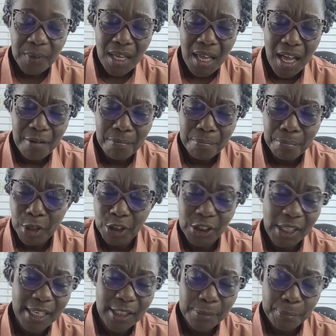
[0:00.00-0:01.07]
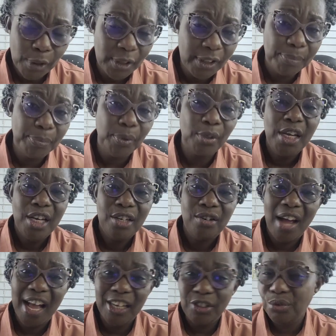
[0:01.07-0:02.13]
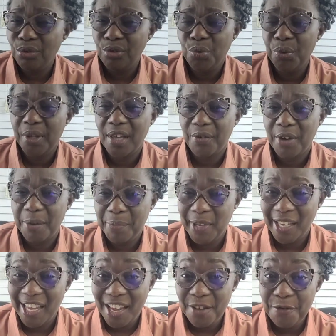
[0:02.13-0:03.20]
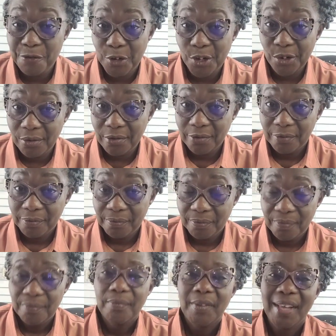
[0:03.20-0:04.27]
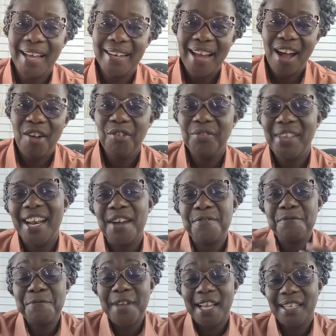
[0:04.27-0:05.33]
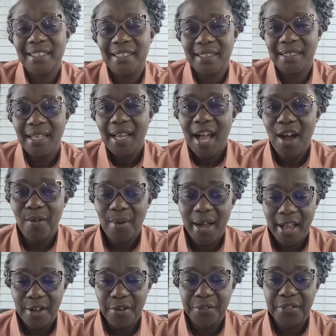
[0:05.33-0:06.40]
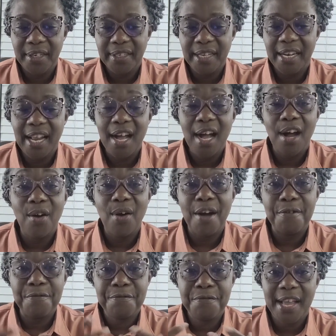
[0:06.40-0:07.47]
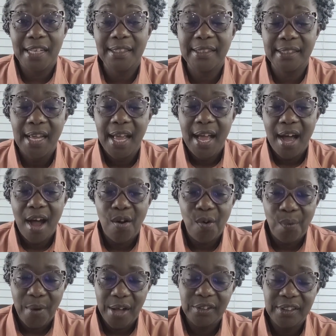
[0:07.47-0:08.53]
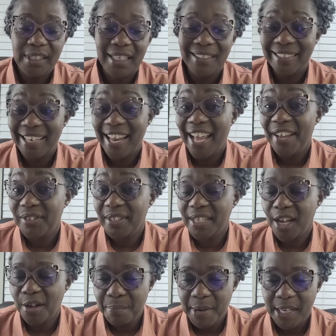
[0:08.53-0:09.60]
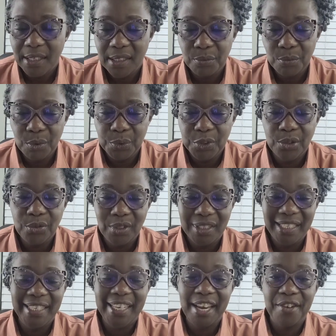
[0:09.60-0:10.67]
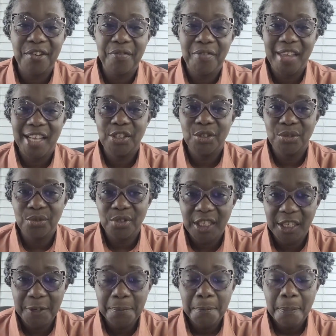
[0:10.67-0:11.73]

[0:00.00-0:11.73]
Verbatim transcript: uh, much as possible. It has to do with our behavior and how that affects our health, and that how affects our wellness. Lifestyle medicine will still take care of that today